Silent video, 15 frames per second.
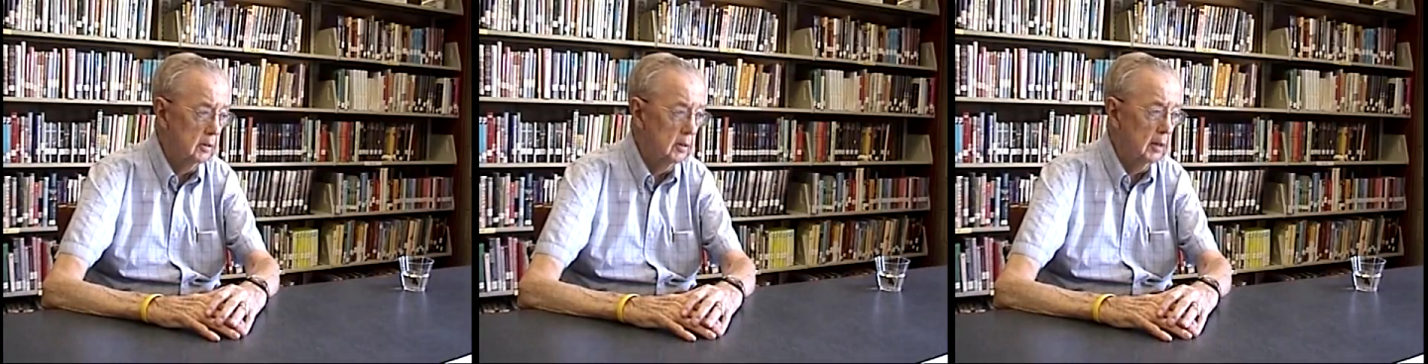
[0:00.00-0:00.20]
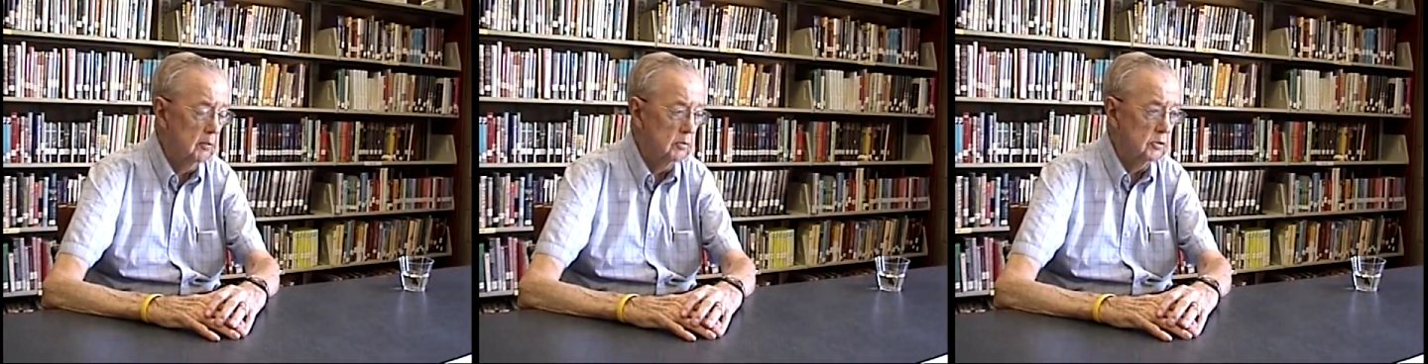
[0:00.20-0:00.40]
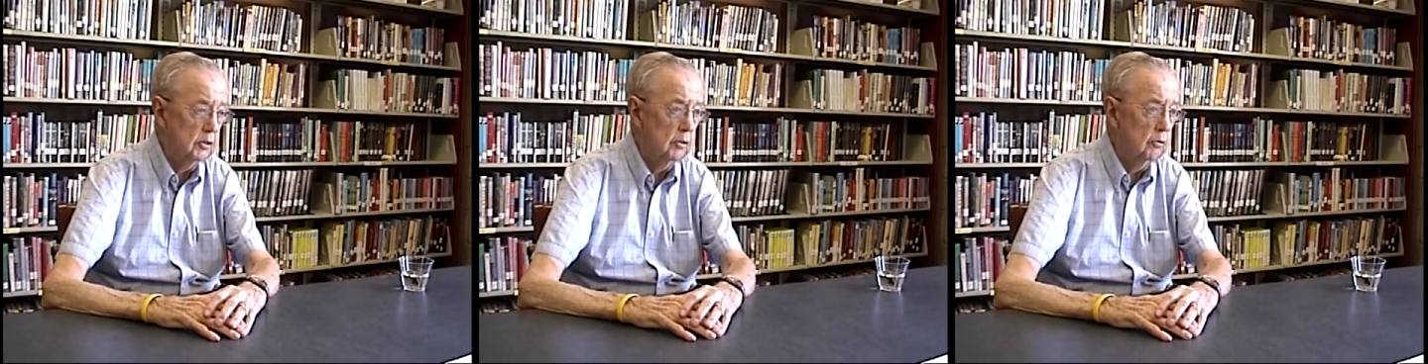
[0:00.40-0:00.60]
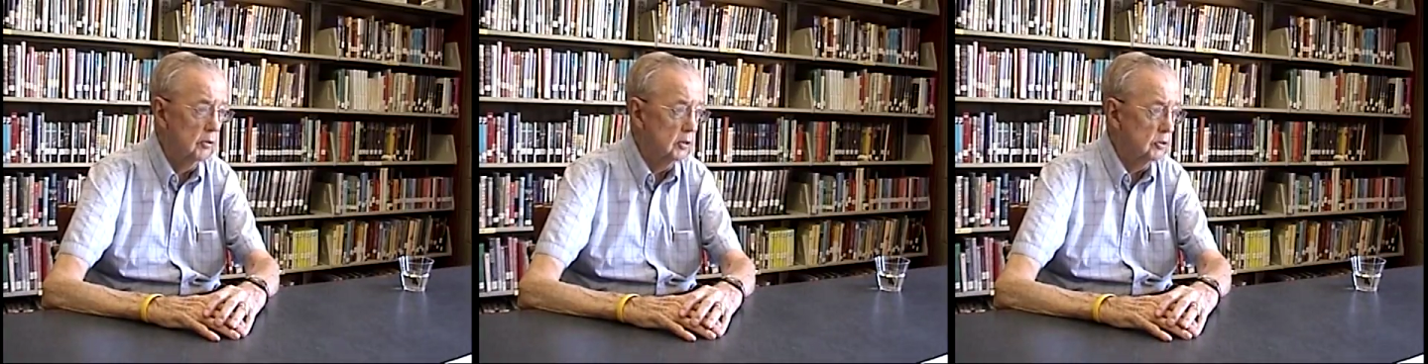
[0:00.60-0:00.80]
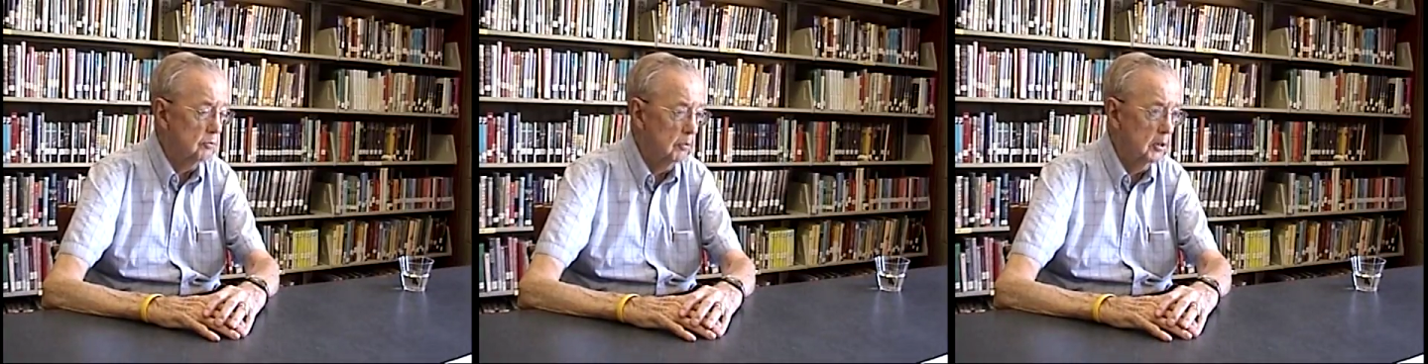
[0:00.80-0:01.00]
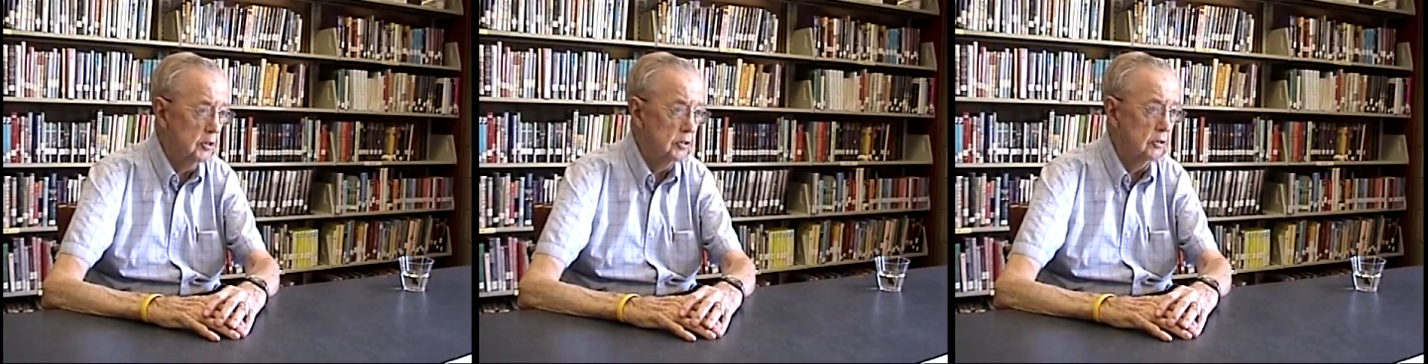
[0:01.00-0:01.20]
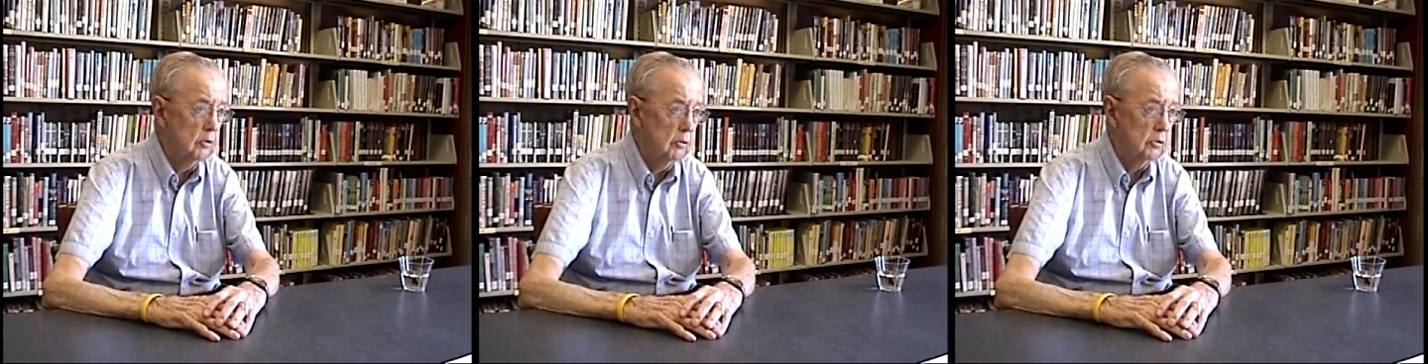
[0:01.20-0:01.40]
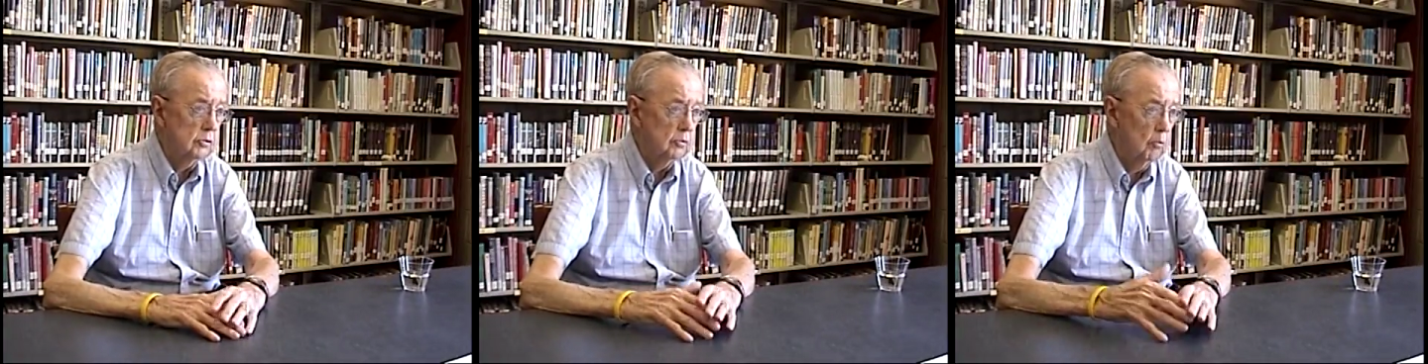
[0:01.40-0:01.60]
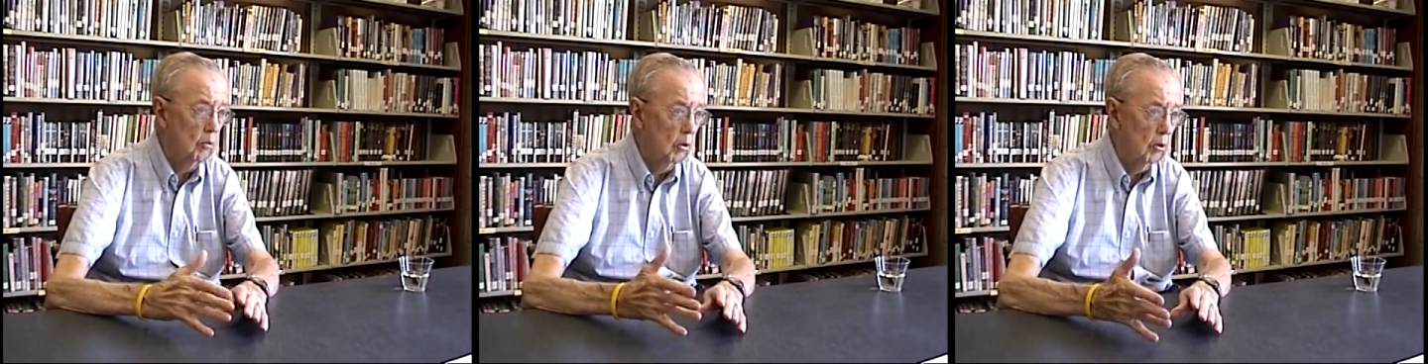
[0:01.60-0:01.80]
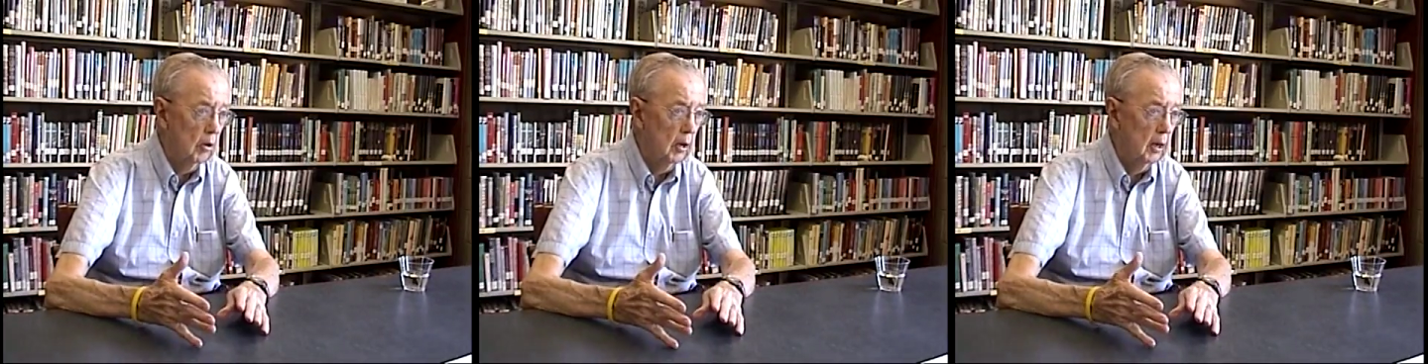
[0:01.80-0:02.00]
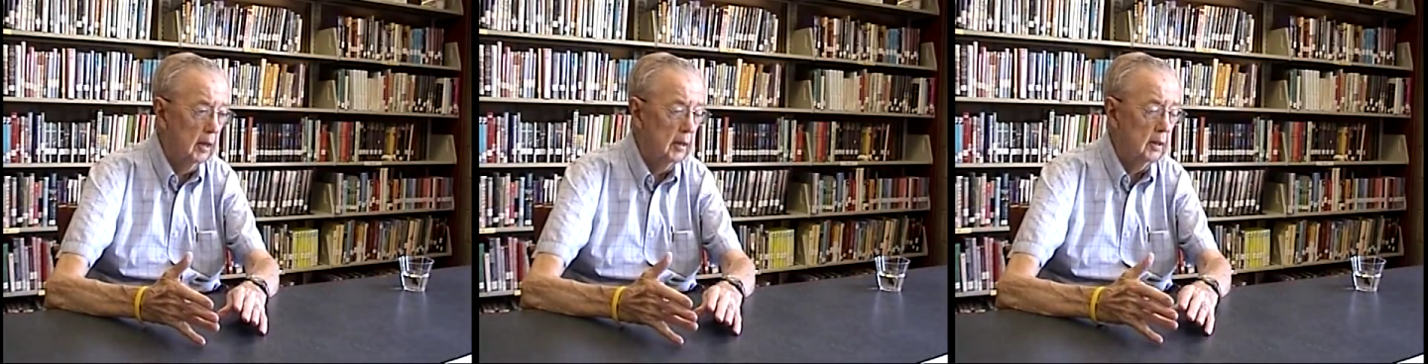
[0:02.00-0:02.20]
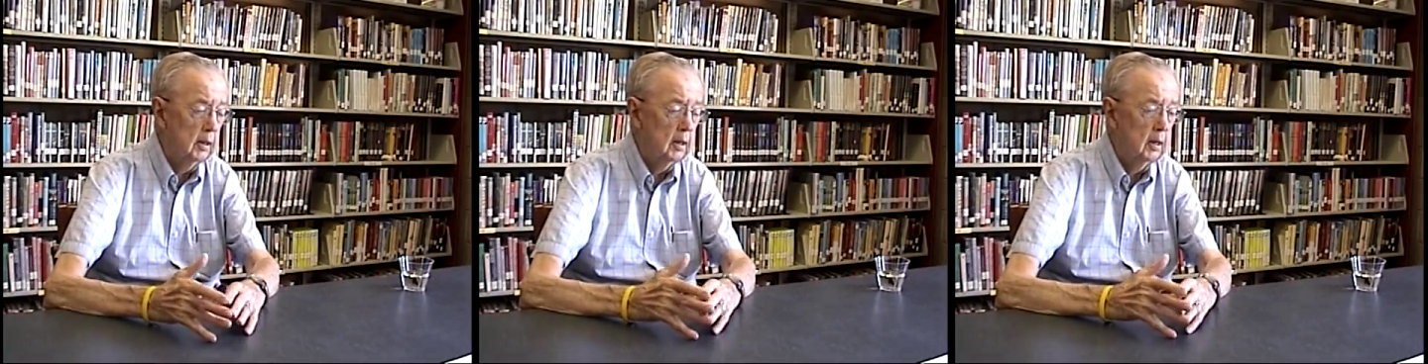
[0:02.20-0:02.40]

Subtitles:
that was an old expression, there was a war on,